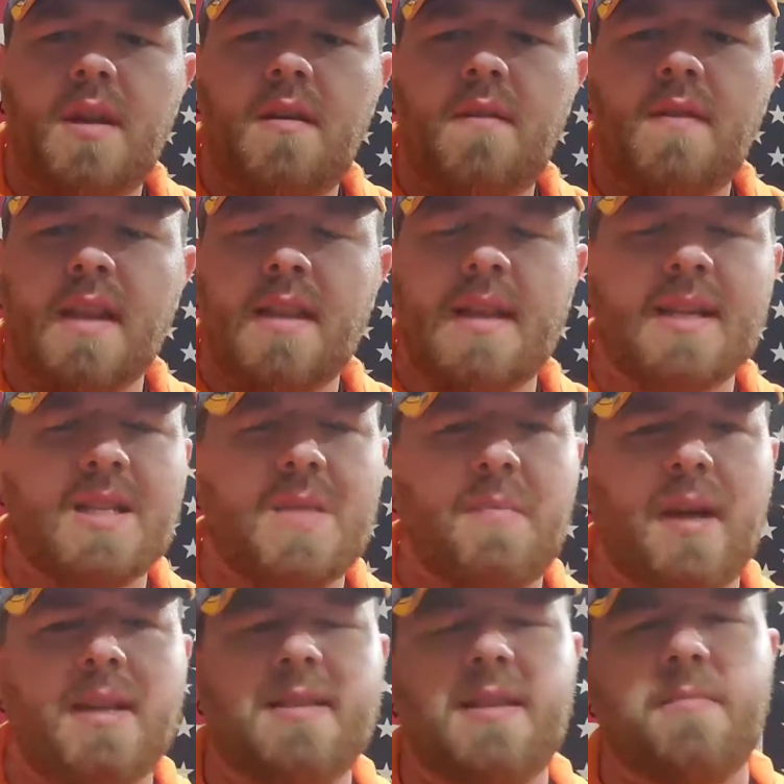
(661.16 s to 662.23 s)
you've got that
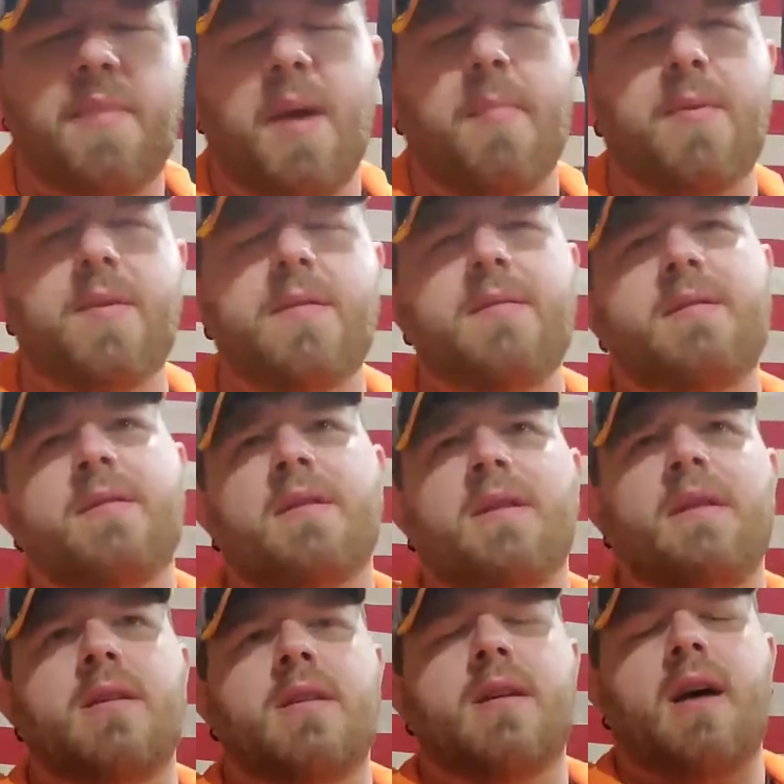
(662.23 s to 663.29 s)
spicy pepper.
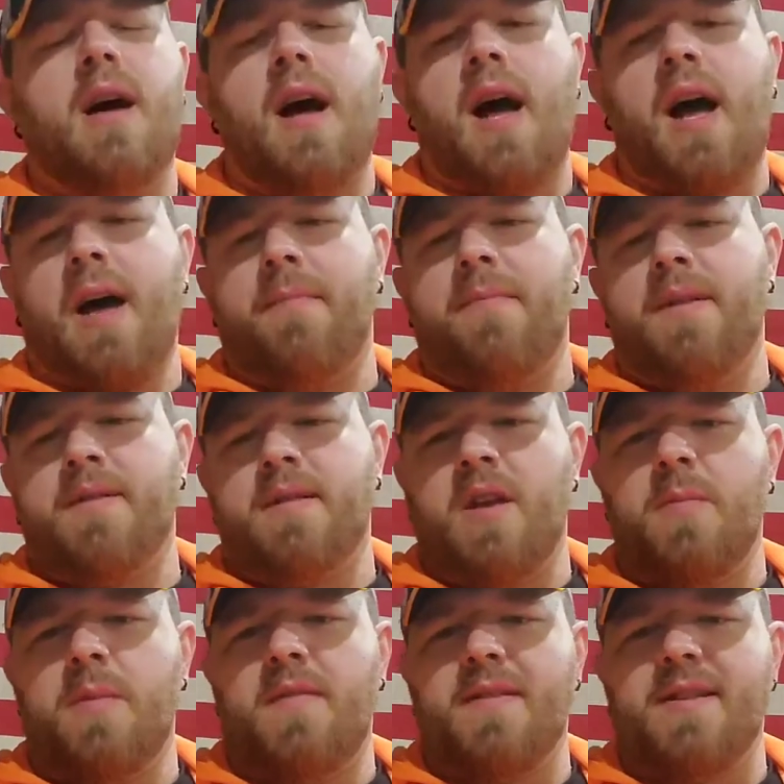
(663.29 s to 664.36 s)
There's a
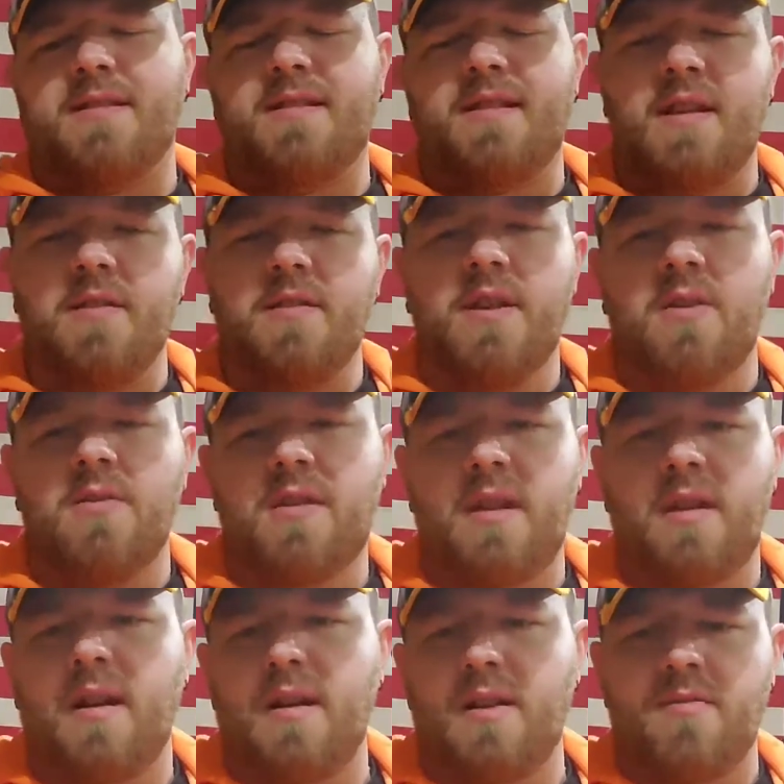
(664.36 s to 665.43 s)
little bit of a cedar note
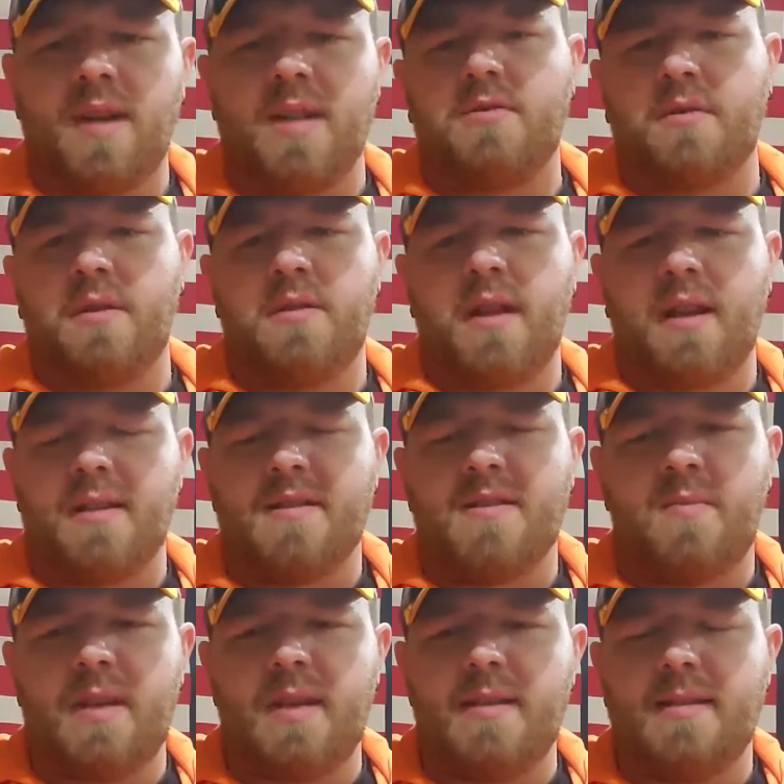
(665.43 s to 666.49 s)
there on the retro, like a
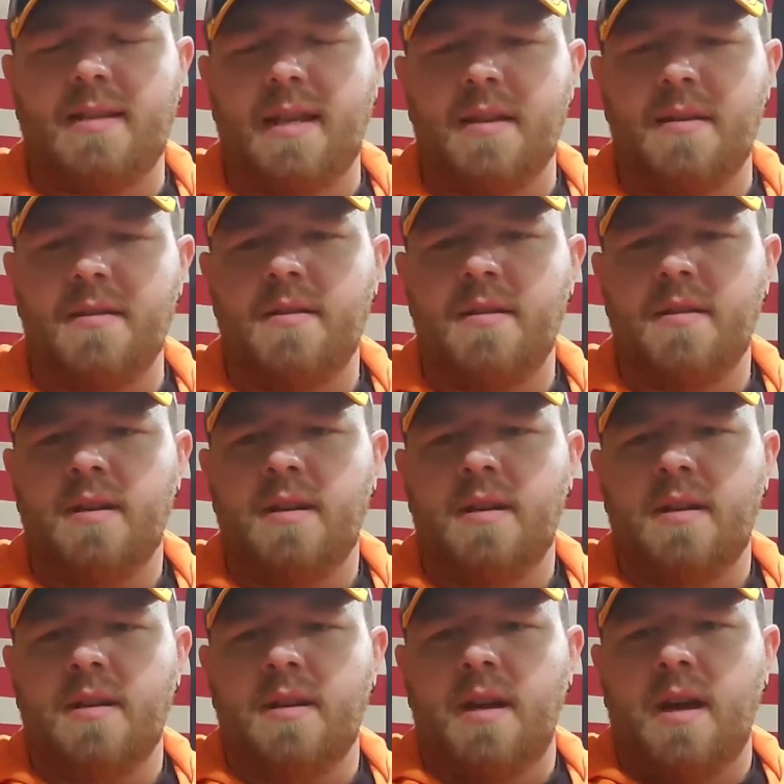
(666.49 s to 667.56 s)
sweet cedar.
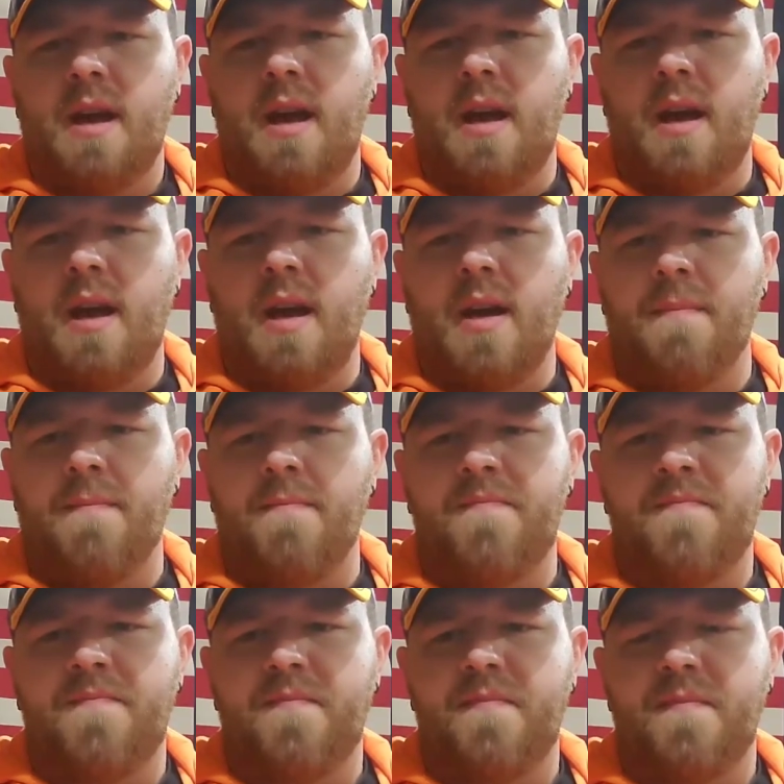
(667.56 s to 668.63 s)
And
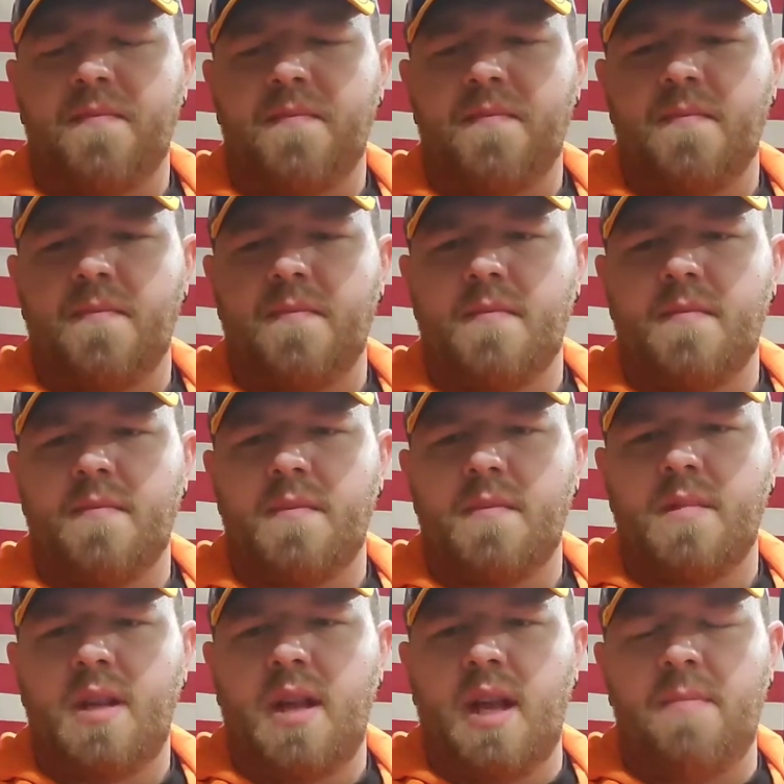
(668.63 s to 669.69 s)

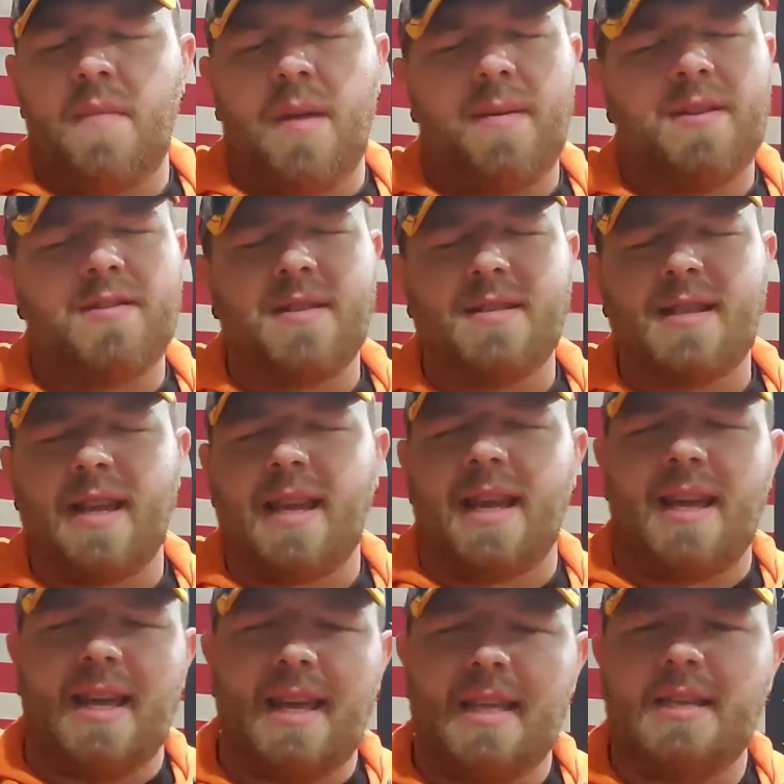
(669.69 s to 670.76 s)
maybe just like a
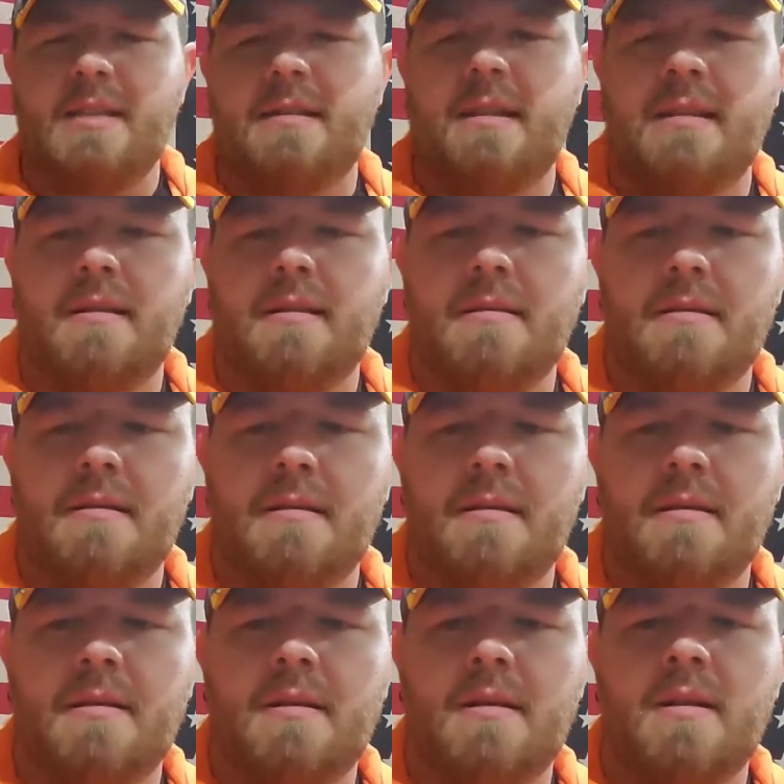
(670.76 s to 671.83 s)
hint
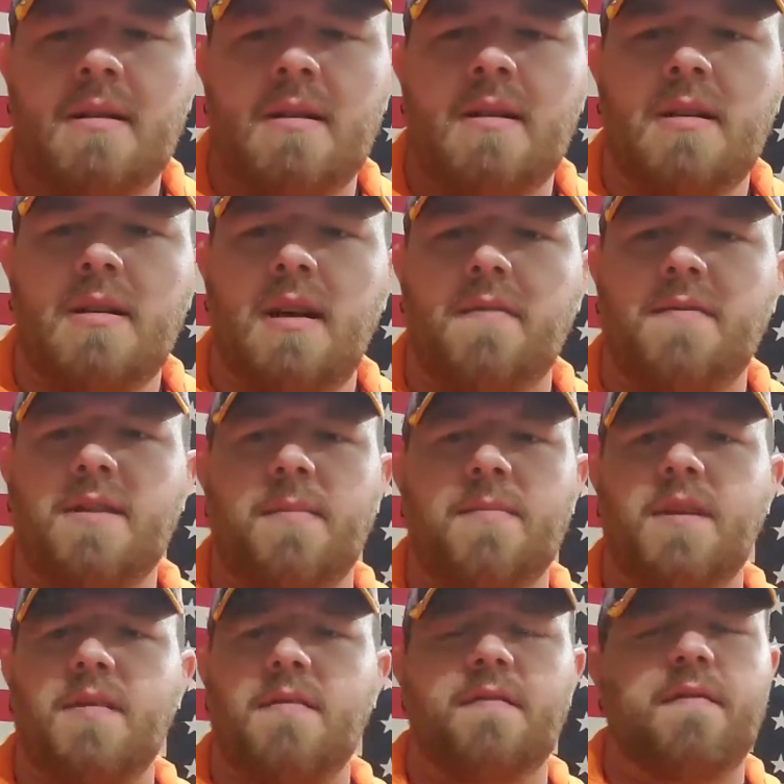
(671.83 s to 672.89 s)
of
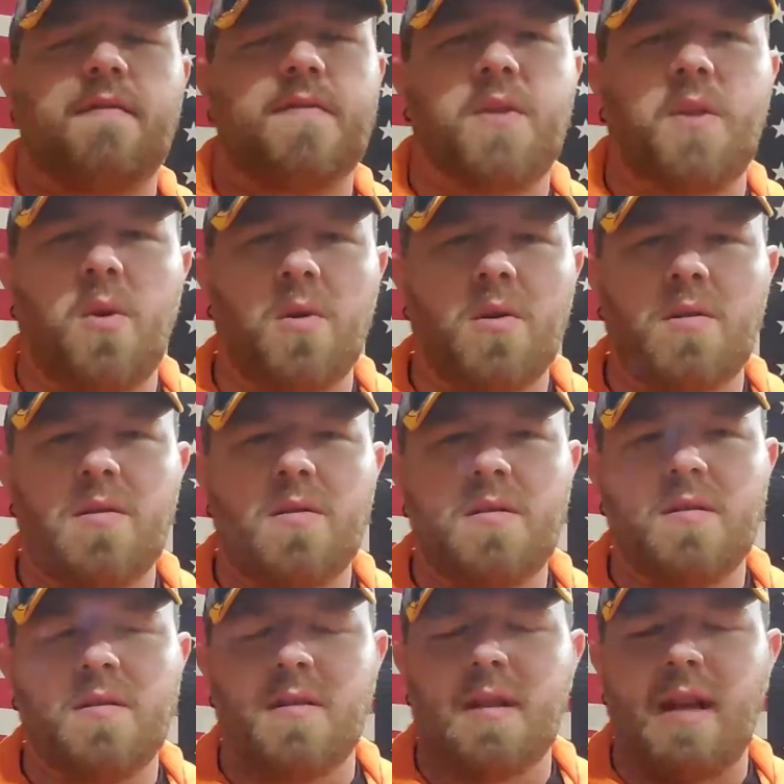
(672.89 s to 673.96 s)
something
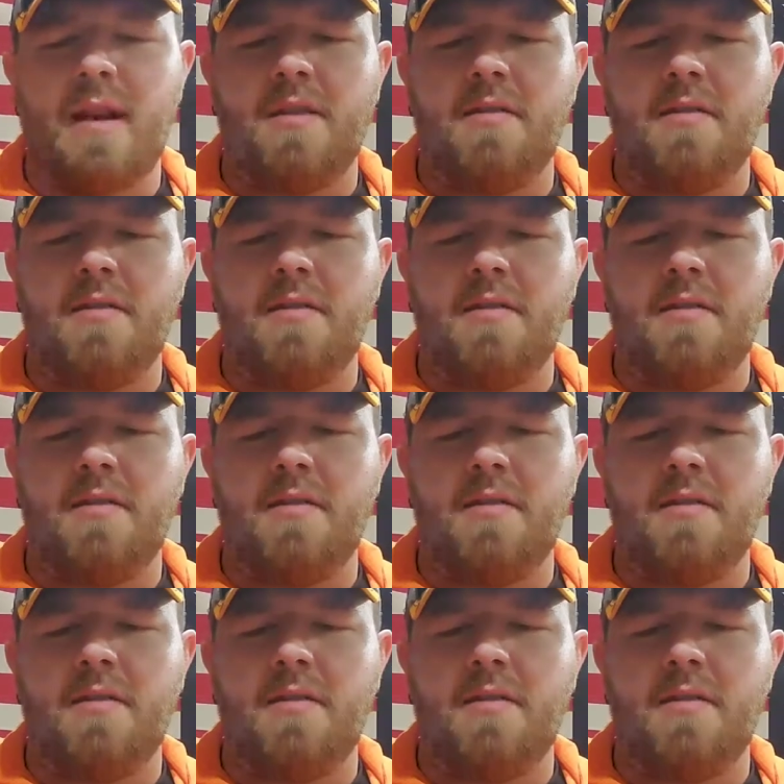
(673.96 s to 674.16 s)
floral or like